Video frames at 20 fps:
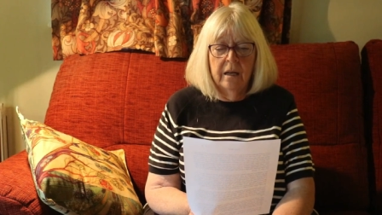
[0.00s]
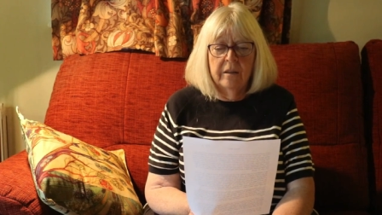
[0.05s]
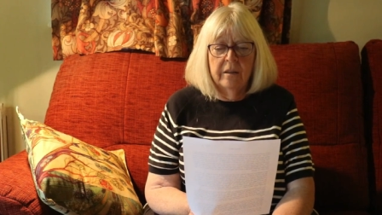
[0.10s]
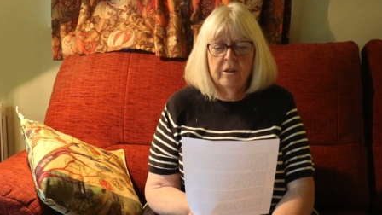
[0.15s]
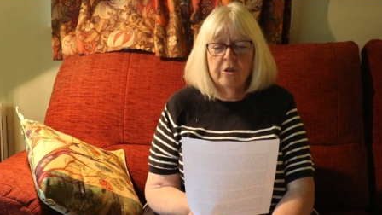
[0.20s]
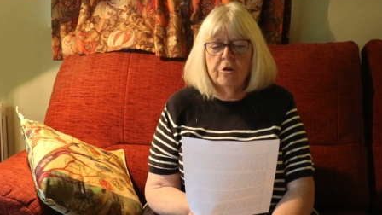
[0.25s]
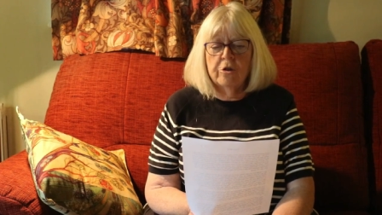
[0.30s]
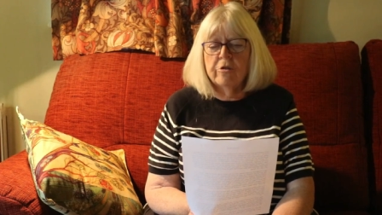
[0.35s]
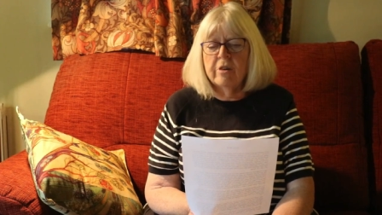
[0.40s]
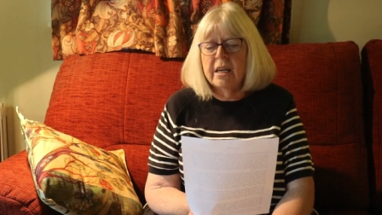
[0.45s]

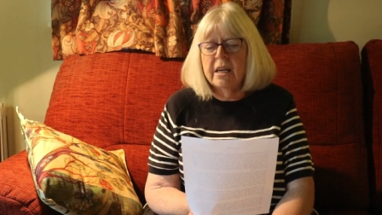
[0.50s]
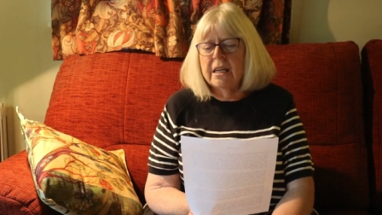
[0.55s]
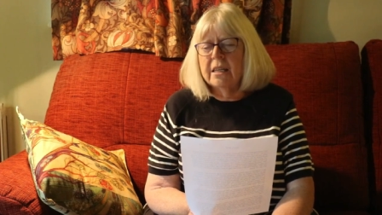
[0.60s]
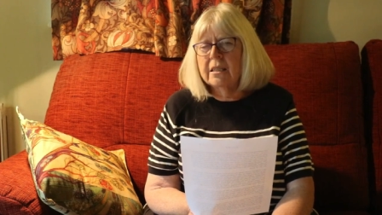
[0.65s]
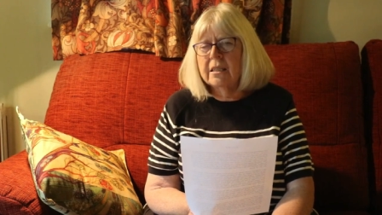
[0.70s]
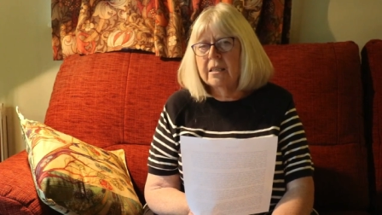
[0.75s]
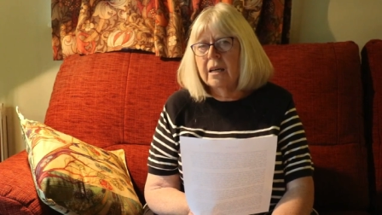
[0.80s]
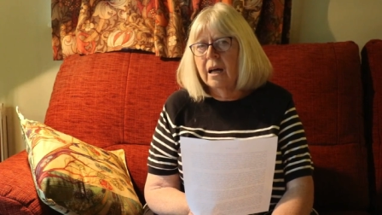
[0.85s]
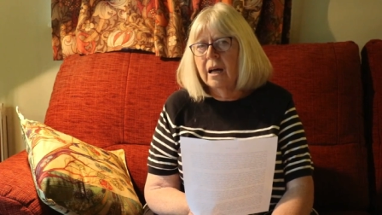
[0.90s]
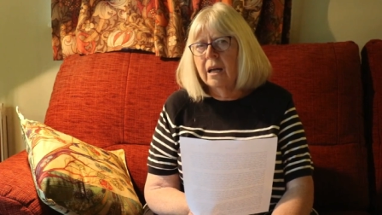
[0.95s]
The
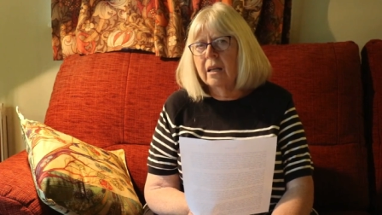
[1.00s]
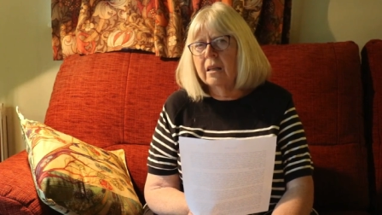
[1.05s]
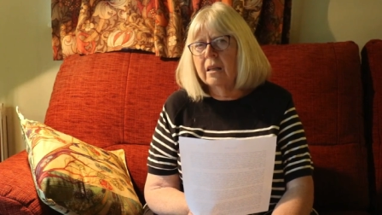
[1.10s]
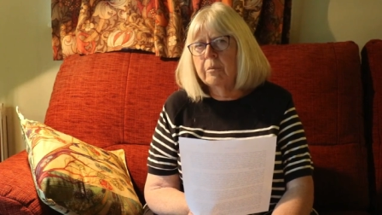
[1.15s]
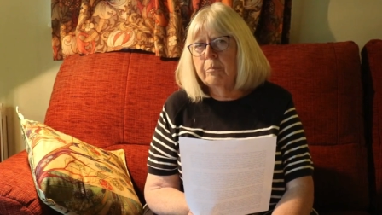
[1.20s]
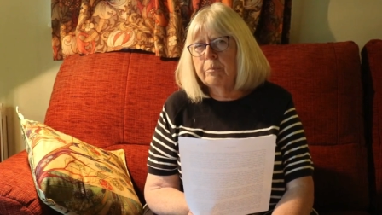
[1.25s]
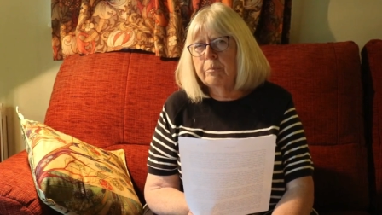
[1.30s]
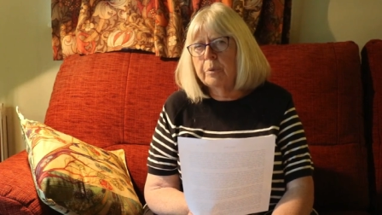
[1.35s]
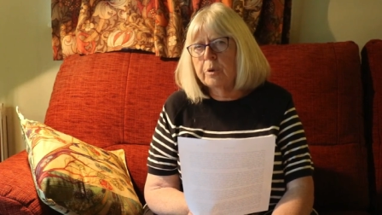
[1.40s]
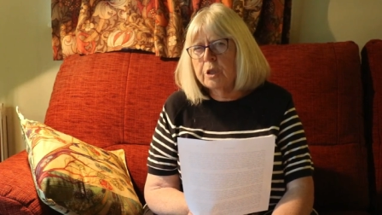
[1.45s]
trees and
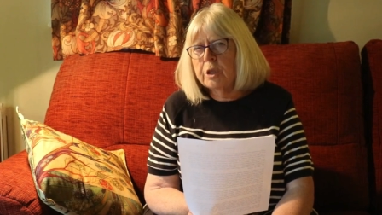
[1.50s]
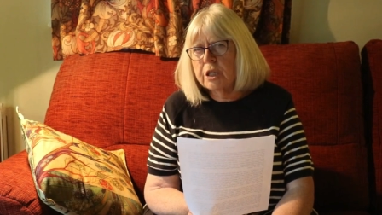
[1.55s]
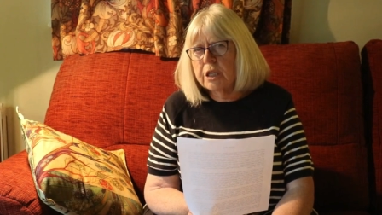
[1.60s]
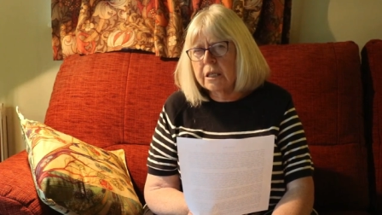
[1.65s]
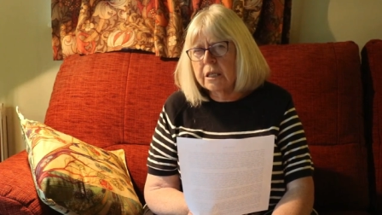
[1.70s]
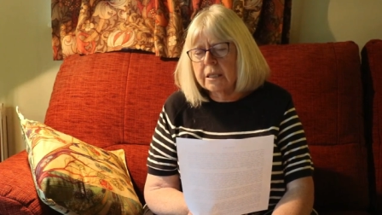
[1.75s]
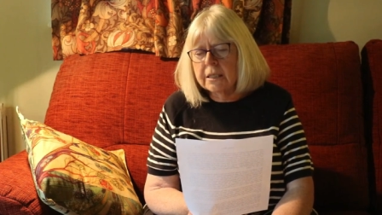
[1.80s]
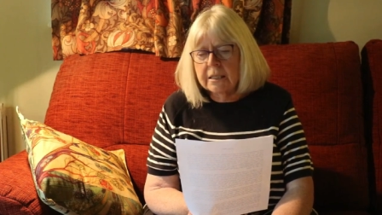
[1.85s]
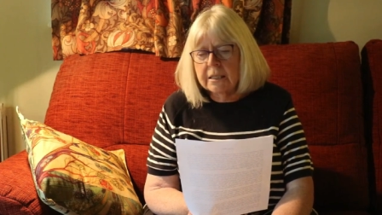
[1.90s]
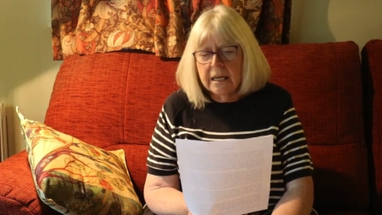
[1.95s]
the
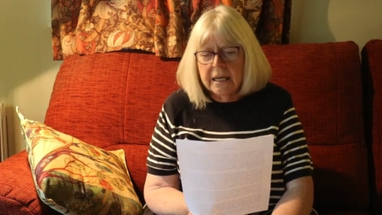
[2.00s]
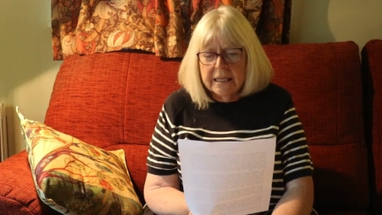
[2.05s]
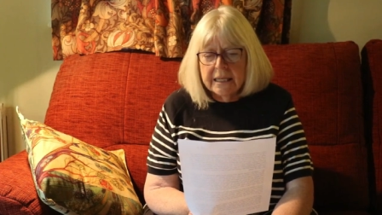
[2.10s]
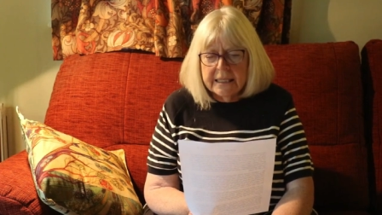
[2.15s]
bushes